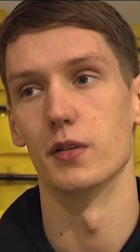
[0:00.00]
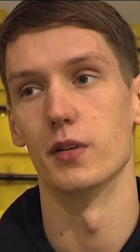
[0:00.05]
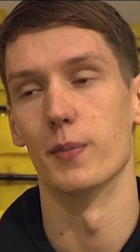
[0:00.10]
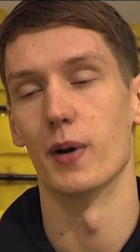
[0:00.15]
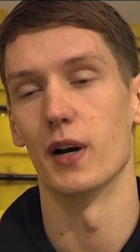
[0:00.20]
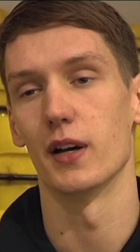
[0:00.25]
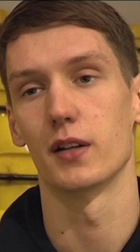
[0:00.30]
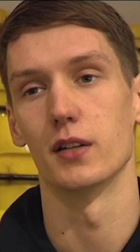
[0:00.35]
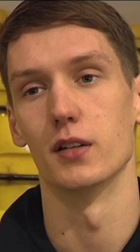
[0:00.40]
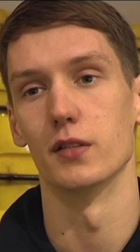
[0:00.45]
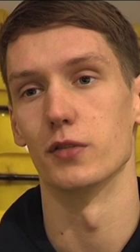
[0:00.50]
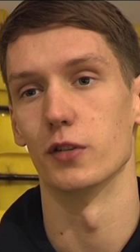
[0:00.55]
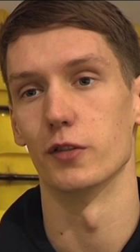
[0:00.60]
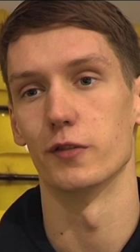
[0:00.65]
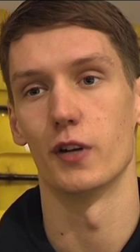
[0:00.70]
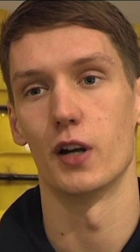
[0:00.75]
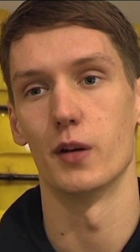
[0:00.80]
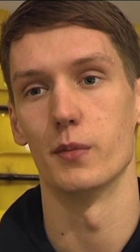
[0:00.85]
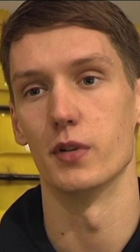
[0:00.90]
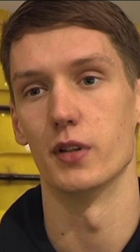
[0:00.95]
the backing of your
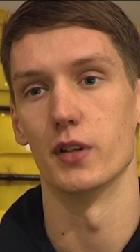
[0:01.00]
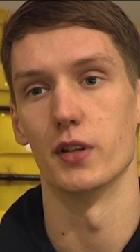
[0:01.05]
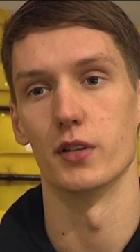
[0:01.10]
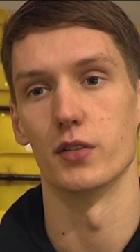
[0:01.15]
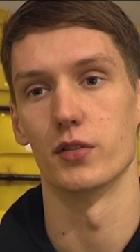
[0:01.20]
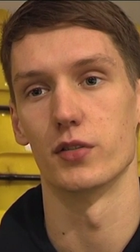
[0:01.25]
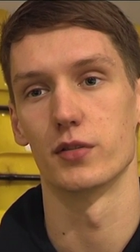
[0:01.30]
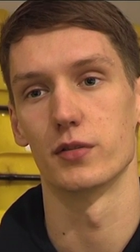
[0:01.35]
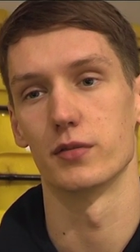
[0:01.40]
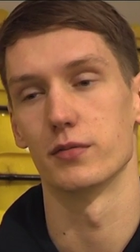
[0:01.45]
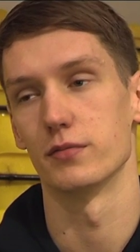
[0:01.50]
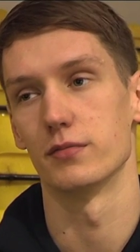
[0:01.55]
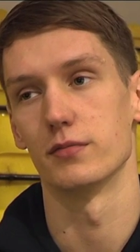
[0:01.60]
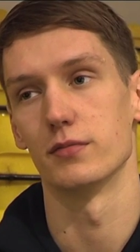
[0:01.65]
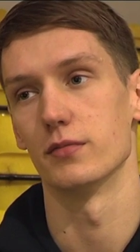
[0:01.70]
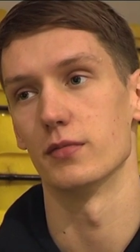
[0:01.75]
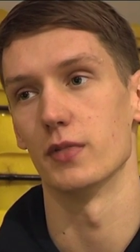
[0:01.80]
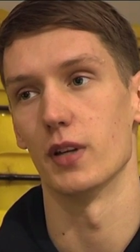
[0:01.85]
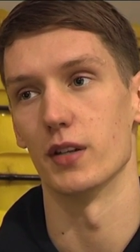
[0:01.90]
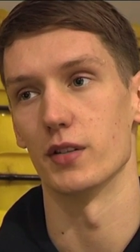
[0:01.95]
family
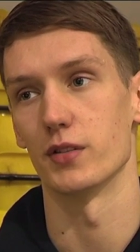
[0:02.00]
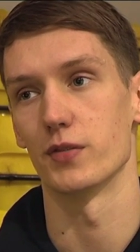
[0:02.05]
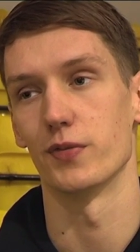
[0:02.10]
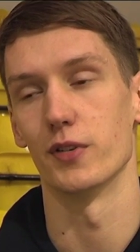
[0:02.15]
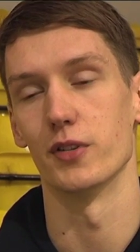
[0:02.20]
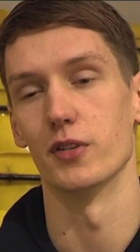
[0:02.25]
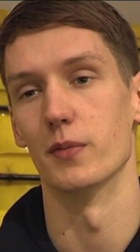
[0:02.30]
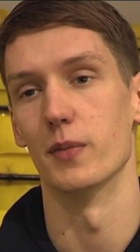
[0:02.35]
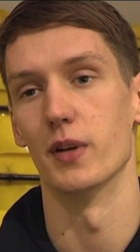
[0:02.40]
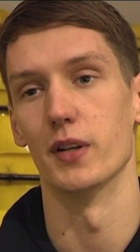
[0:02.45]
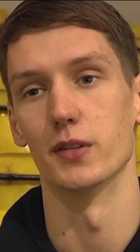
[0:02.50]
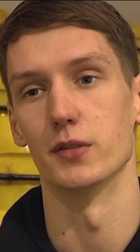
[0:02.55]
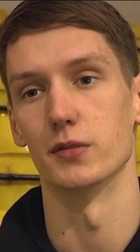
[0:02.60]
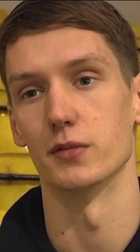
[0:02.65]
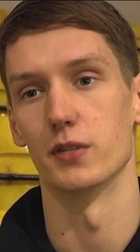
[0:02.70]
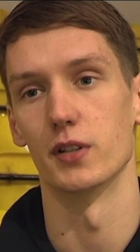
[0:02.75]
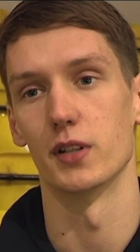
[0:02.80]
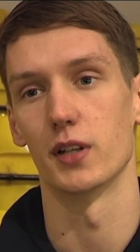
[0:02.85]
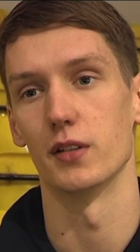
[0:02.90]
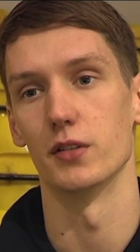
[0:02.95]
it's fundamental.
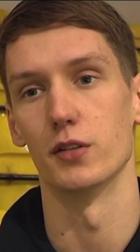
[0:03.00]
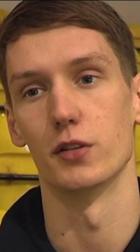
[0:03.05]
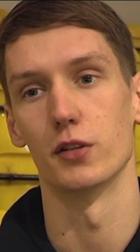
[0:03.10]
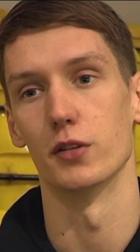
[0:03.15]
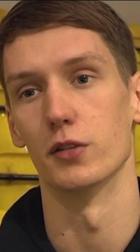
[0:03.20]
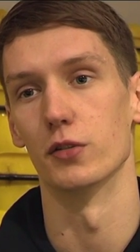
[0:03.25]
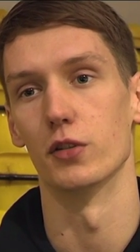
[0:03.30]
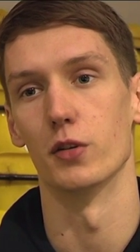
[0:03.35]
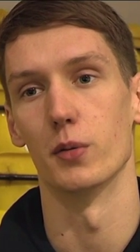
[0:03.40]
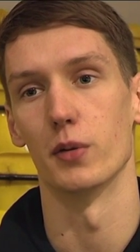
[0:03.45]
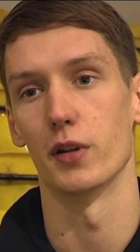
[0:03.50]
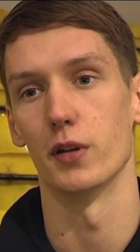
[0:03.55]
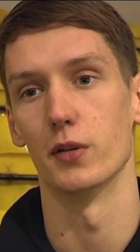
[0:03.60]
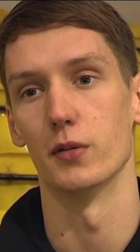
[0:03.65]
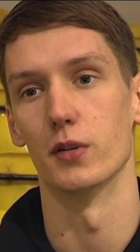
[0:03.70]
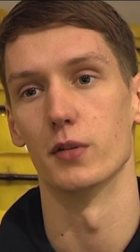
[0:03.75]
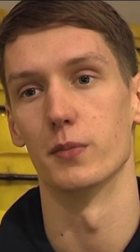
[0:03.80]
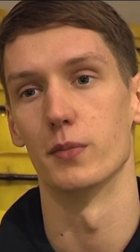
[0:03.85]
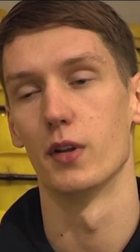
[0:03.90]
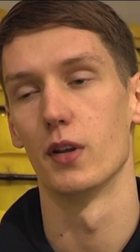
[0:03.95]
You couldn't do it without
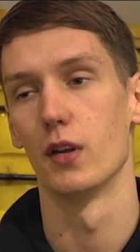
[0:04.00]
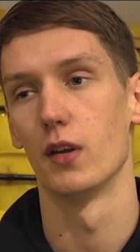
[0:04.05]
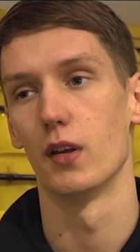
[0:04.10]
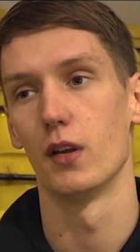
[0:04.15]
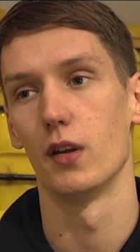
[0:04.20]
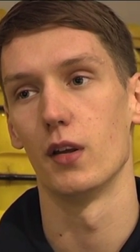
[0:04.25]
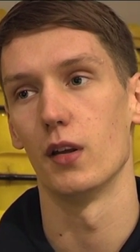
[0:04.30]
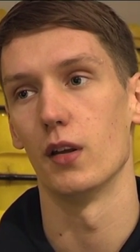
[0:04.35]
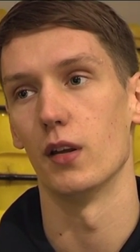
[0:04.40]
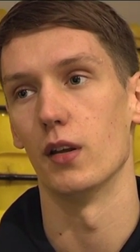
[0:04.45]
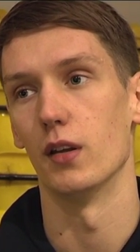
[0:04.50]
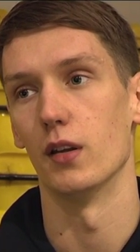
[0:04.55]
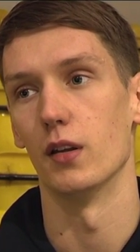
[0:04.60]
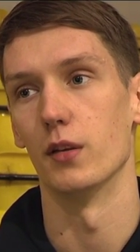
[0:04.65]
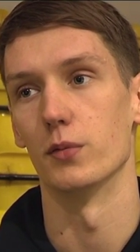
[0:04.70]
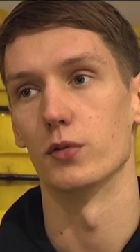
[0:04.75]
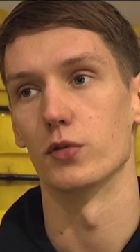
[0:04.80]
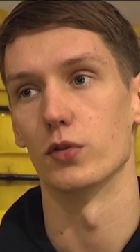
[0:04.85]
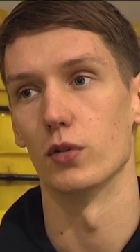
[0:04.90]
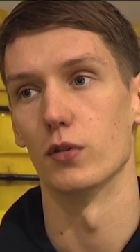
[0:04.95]

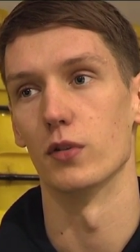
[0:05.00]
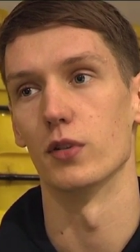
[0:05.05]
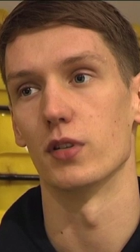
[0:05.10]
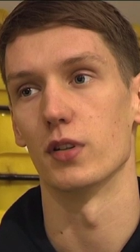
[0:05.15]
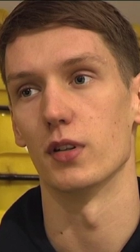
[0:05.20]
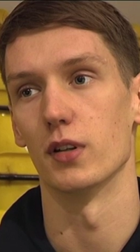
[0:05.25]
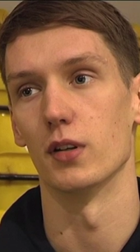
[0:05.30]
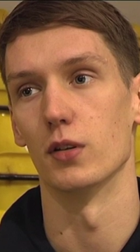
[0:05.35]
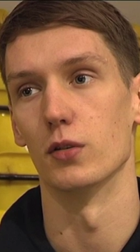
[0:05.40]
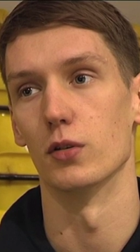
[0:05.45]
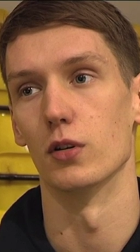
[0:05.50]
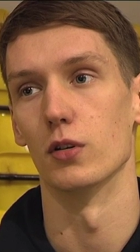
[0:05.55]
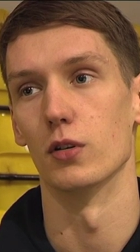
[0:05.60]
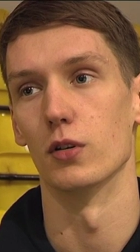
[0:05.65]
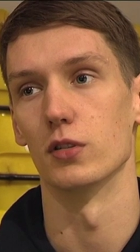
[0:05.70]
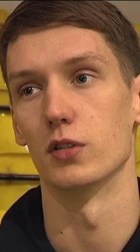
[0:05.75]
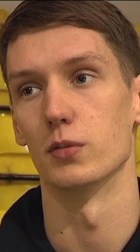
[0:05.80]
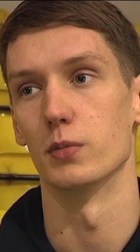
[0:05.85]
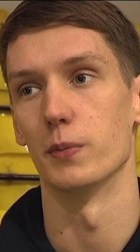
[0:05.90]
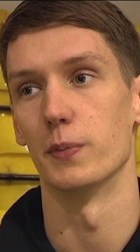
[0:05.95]
them. So obviously I owe a
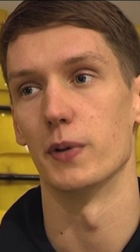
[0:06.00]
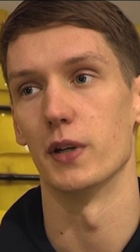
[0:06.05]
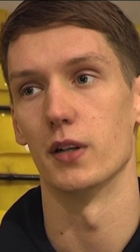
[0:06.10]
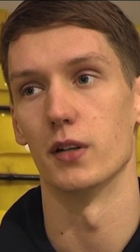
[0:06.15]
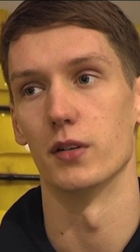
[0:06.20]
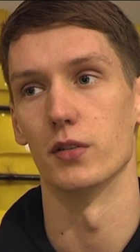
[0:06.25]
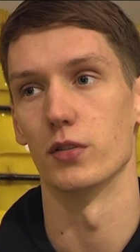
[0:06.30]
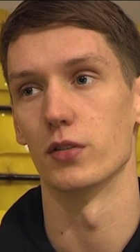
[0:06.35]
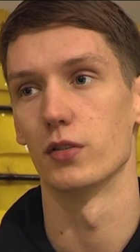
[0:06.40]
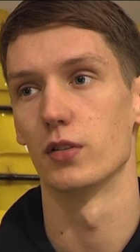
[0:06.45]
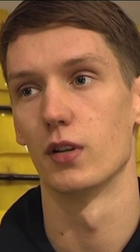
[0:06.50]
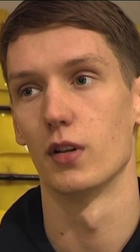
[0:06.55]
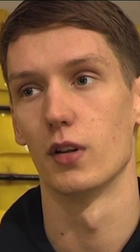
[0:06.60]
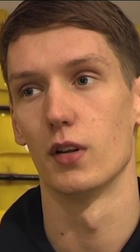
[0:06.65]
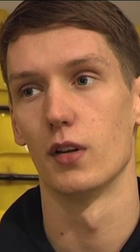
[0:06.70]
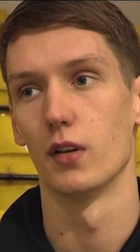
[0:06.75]
lot to my parents.